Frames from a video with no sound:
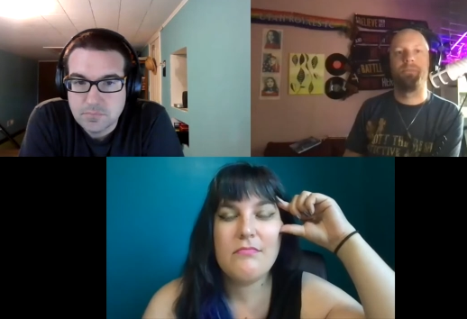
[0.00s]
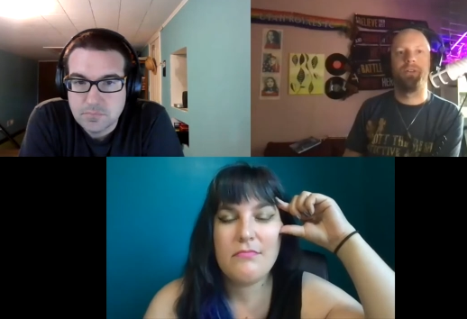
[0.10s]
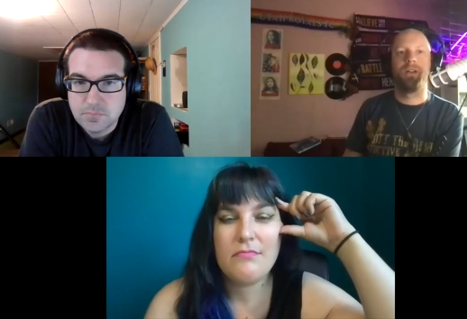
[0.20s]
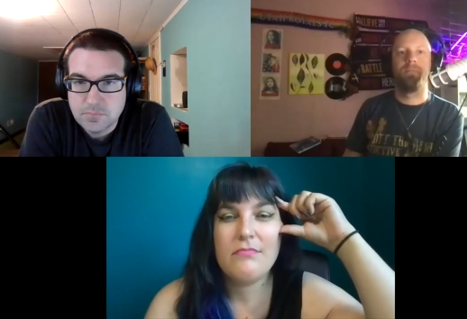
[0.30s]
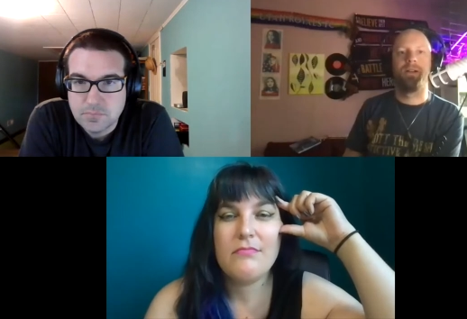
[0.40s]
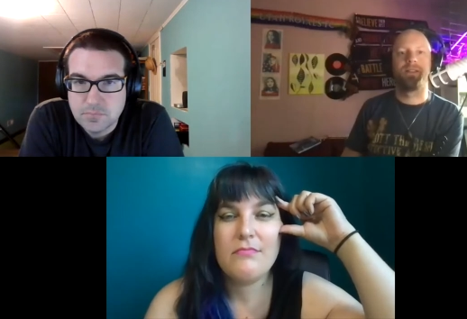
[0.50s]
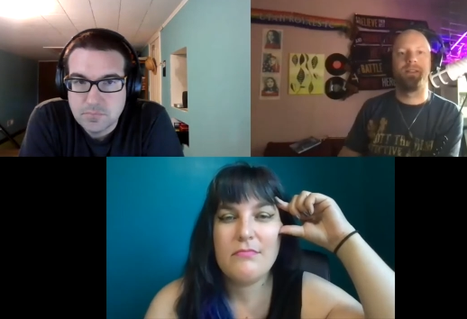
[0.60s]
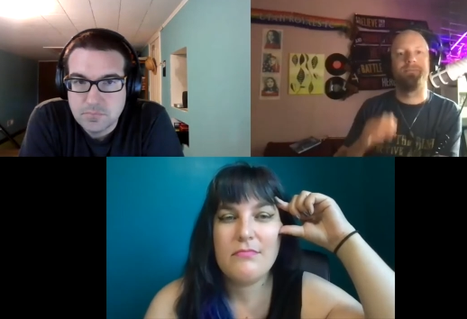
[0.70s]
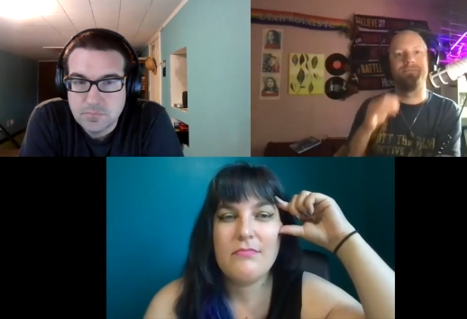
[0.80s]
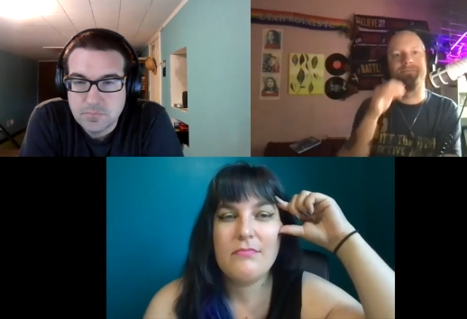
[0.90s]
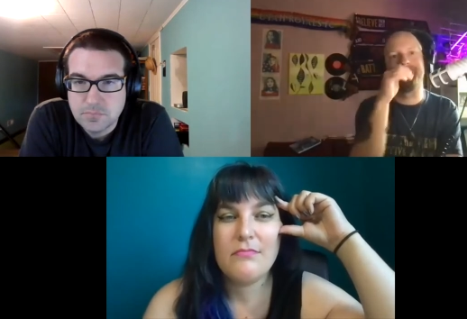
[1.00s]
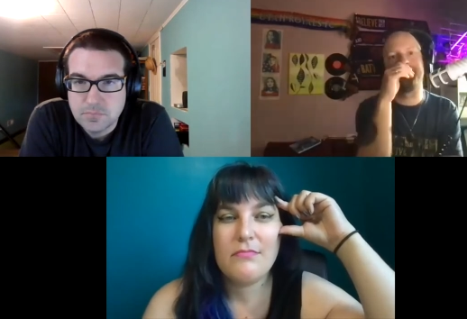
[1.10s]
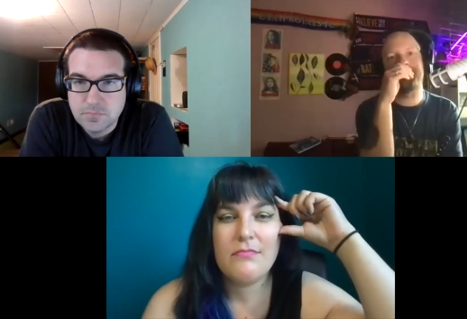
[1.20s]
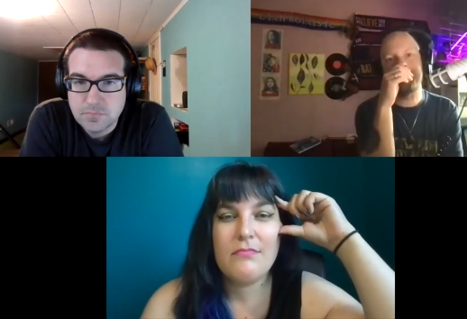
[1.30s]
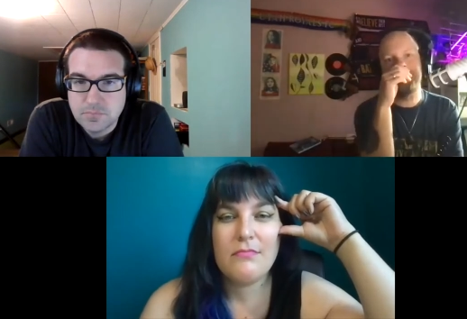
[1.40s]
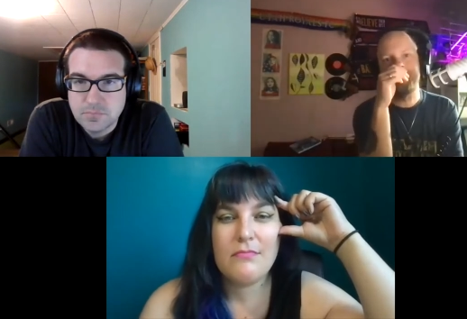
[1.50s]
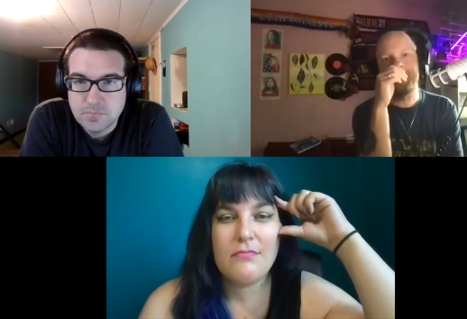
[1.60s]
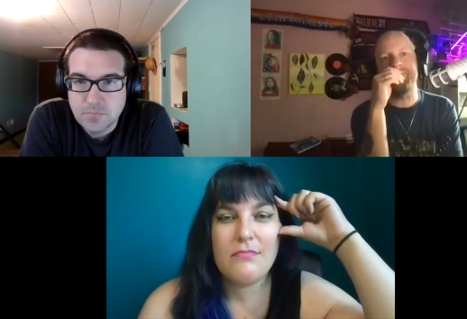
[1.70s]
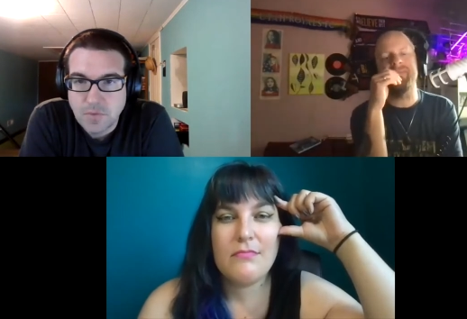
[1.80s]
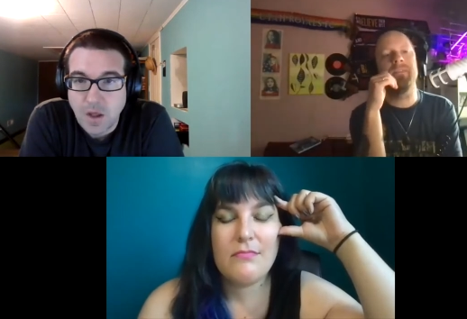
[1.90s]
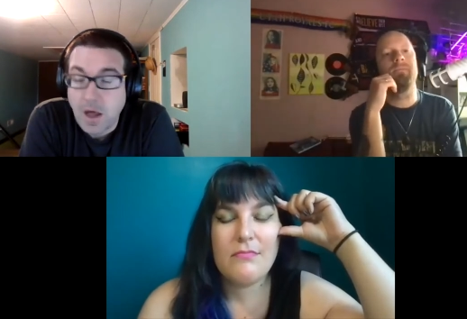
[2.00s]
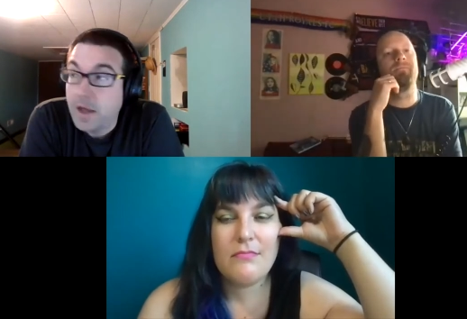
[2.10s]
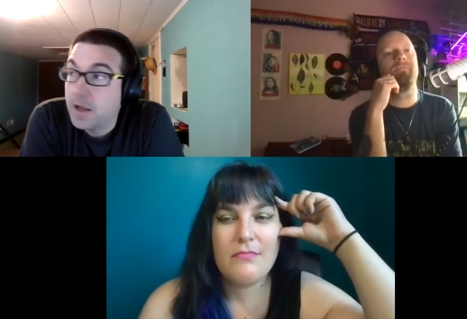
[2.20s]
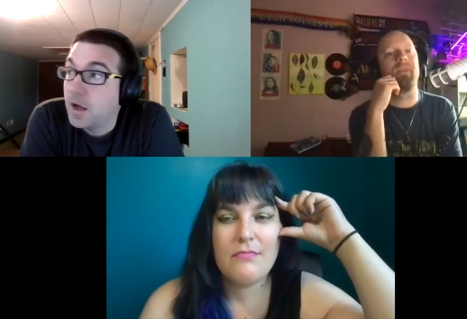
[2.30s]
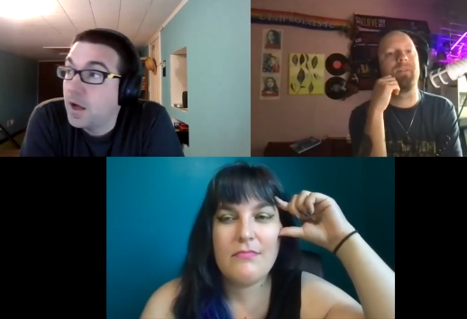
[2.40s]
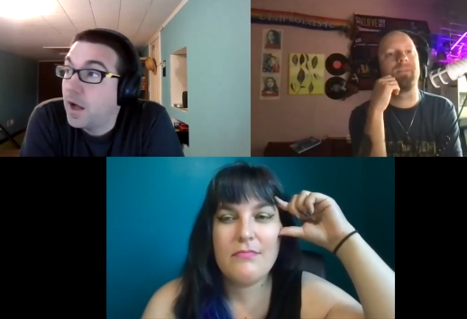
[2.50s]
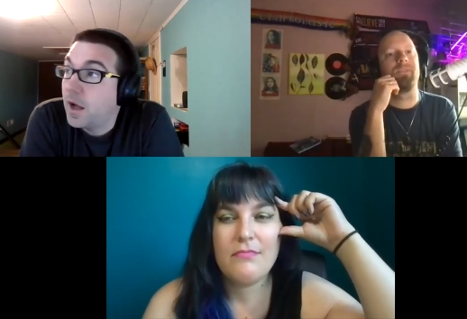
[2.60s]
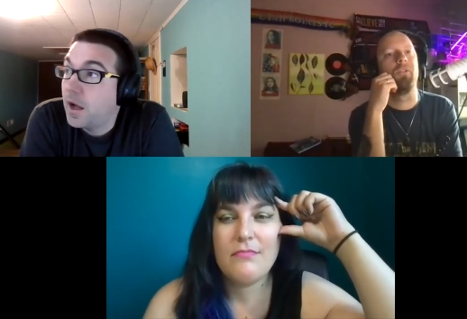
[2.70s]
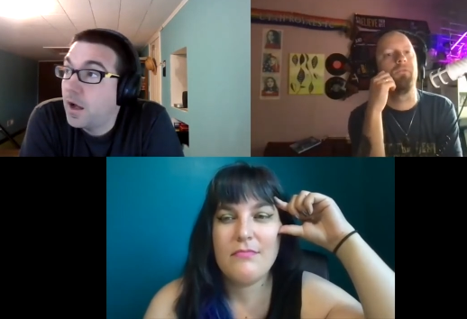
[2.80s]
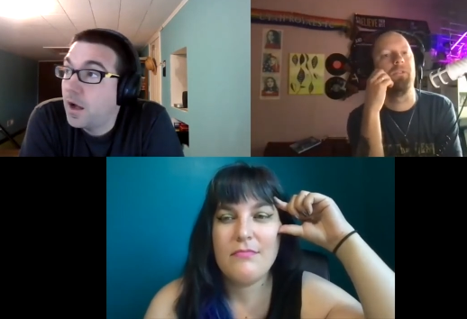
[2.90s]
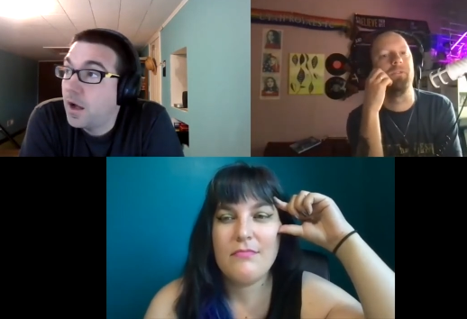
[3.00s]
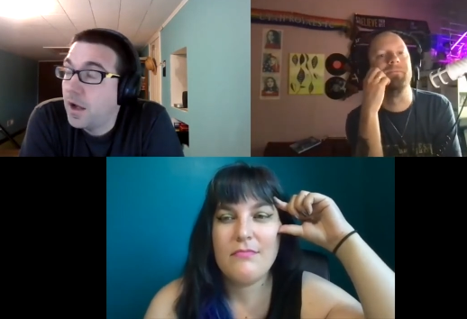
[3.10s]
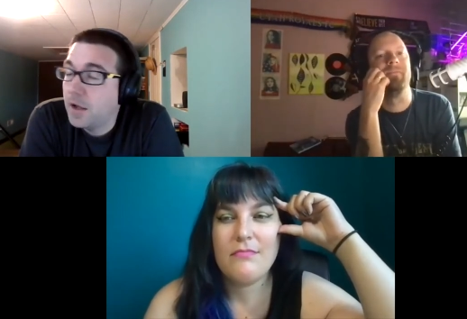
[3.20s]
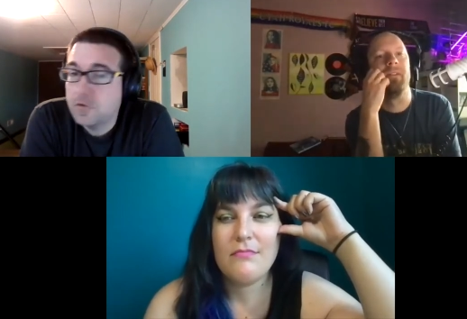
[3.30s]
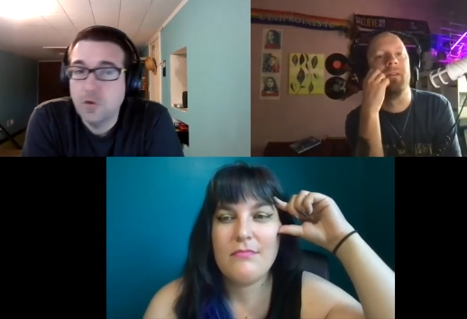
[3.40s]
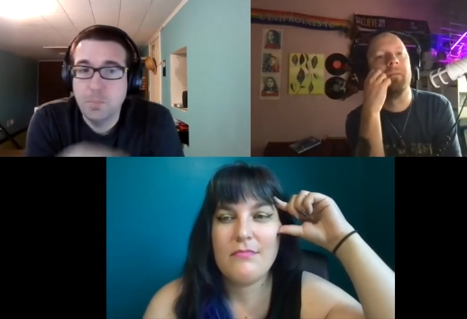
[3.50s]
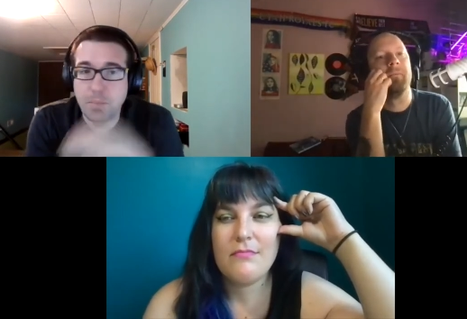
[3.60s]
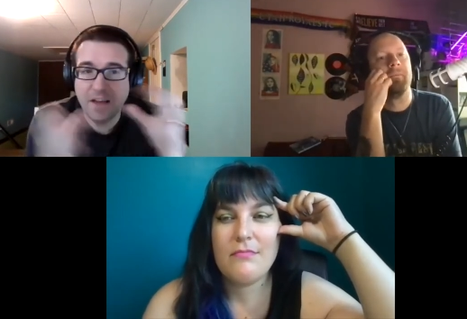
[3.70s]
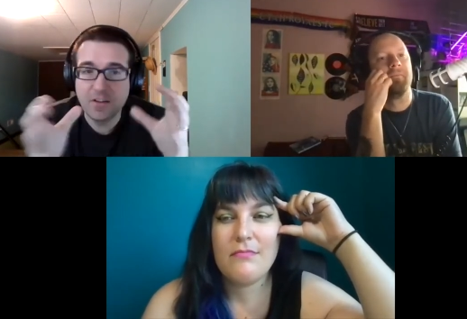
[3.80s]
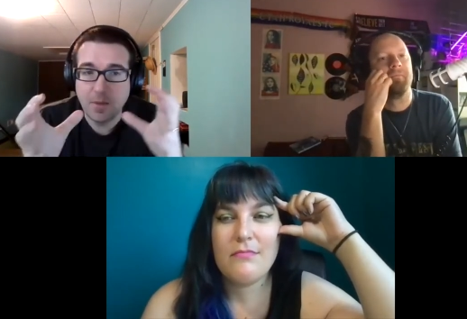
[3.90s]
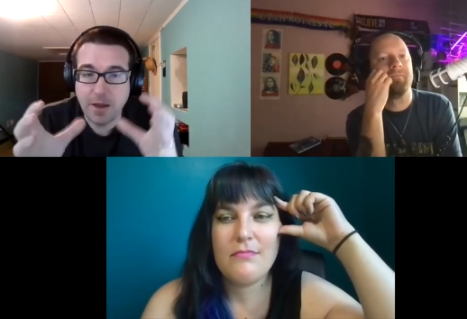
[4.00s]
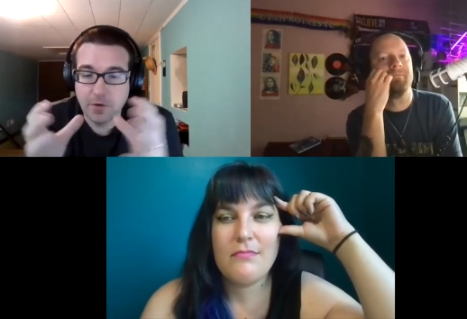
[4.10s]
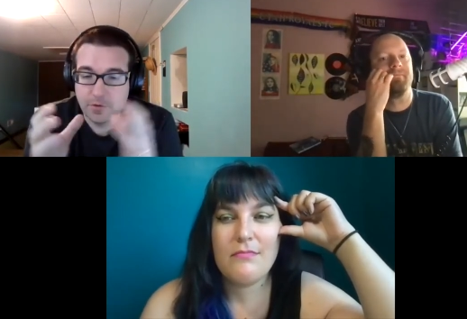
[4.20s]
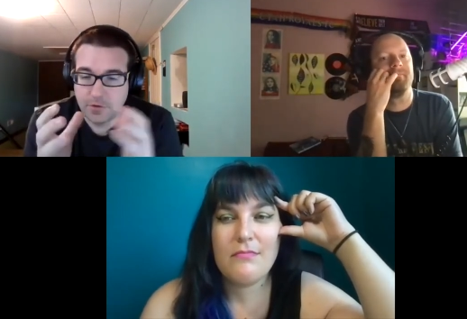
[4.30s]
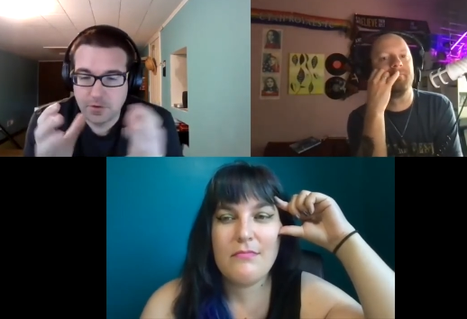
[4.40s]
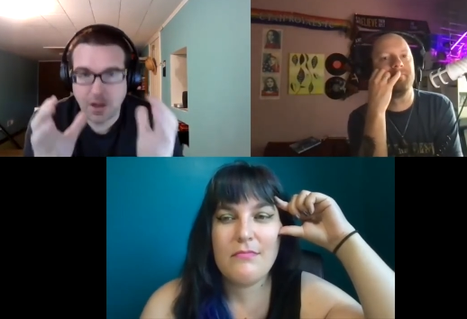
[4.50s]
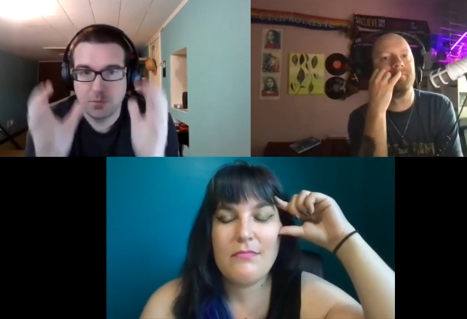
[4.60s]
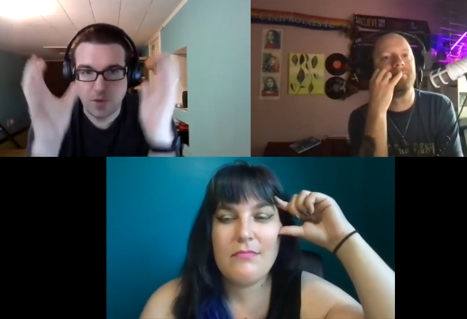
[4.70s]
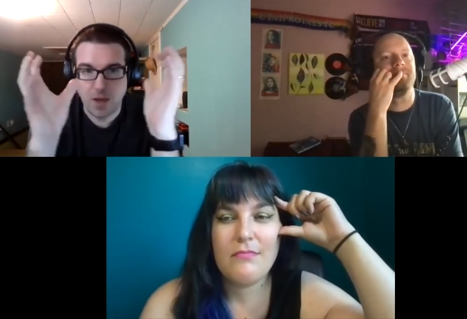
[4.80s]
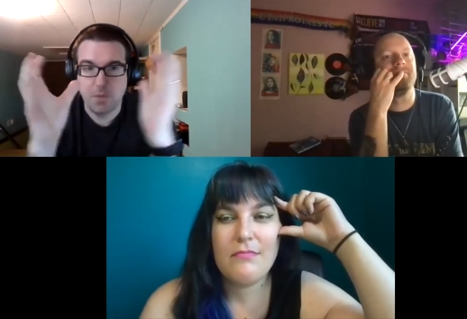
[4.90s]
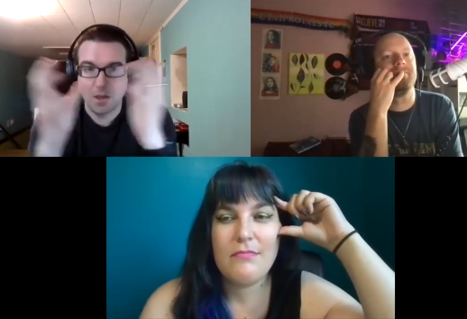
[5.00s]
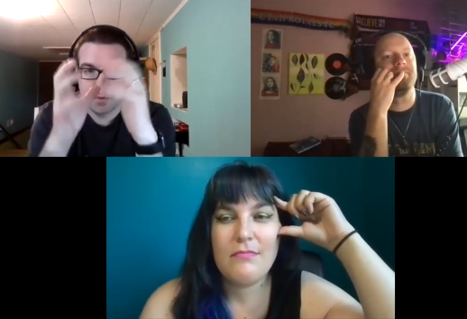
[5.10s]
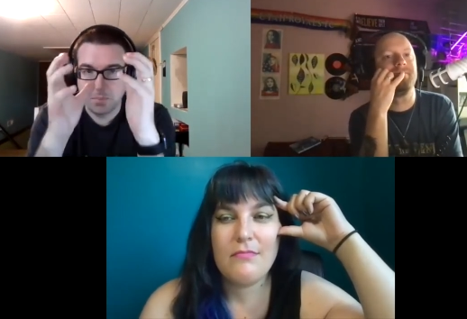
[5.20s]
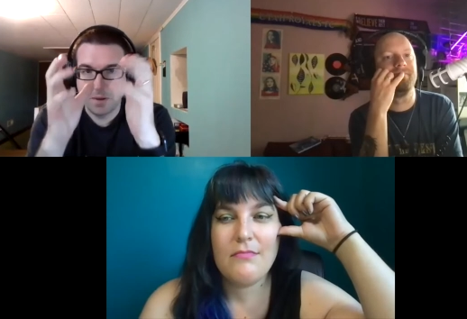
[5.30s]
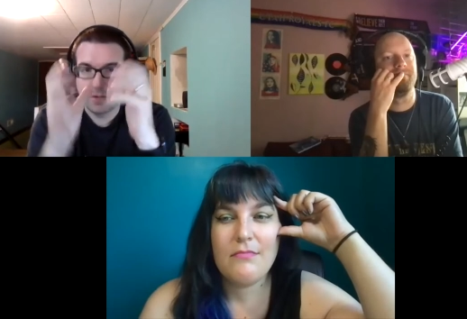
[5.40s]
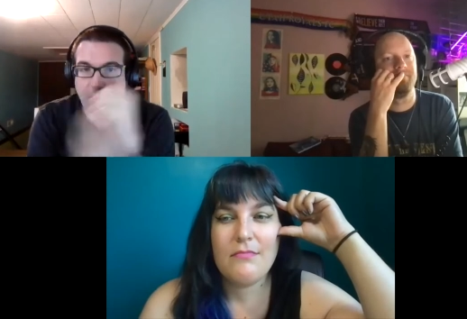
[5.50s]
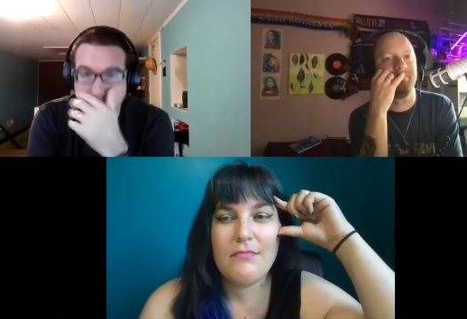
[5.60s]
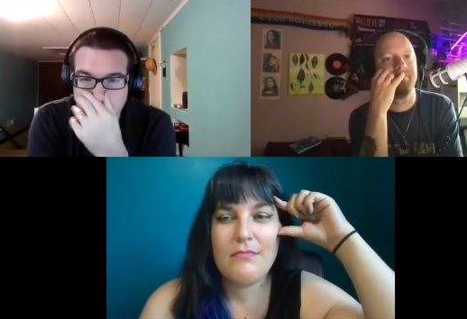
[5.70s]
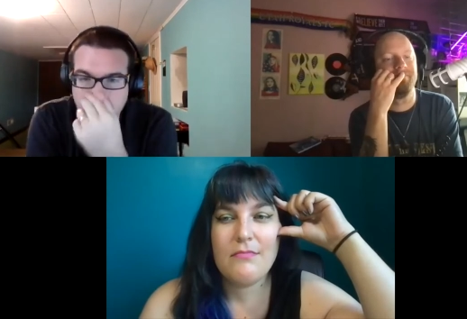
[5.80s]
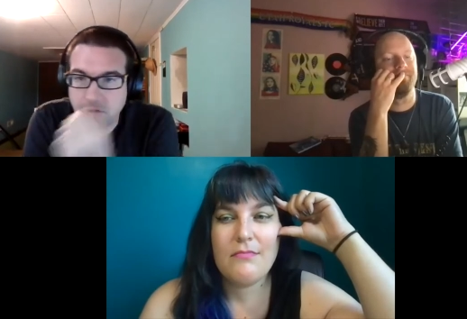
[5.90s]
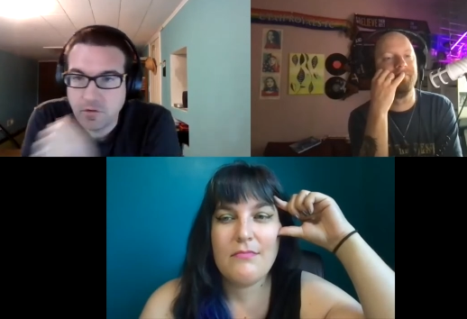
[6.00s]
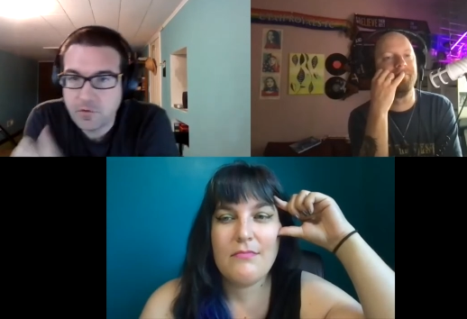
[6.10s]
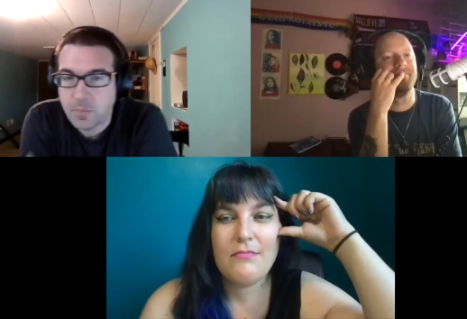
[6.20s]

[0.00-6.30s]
Speaker 1: it on a pasta. I uh, tofu.
Speaker 2: I had two big tomatoes, not that big, but big tomatoes from